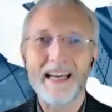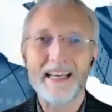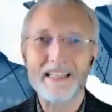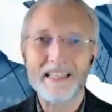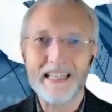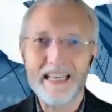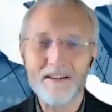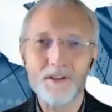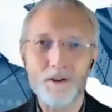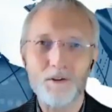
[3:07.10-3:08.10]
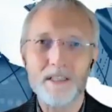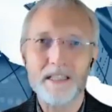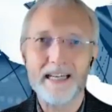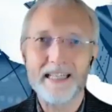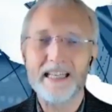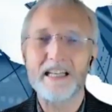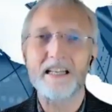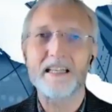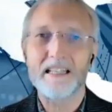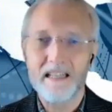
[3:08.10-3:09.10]
is to give students the idea
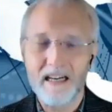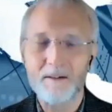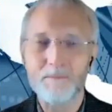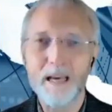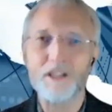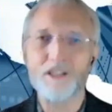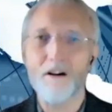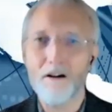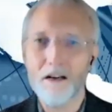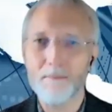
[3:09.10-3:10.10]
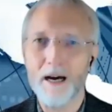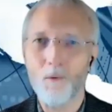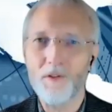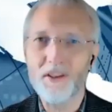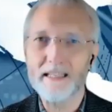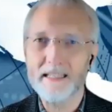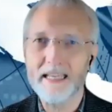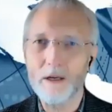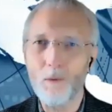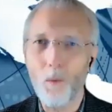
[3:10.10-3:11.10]
to be able to talk about what they
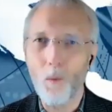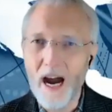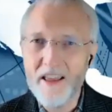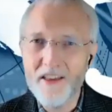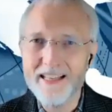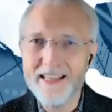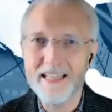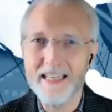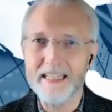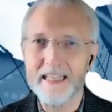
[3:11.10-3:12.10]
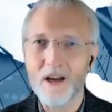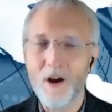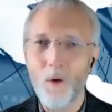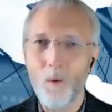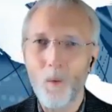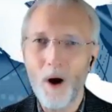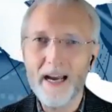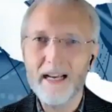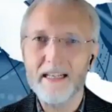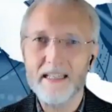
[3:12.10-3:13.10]
see, why they see it.
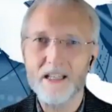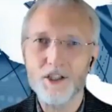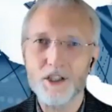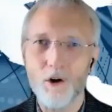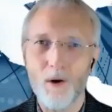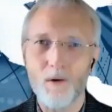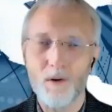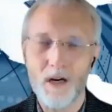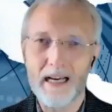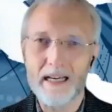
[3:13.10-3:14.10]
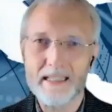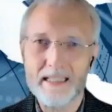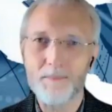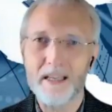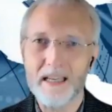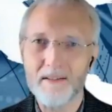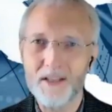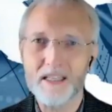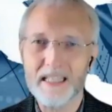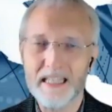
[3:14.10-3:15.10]
Why does this show something of
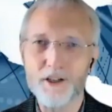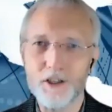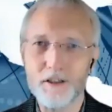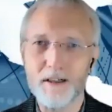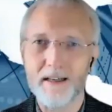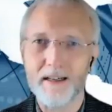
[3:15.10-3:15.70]
this nature?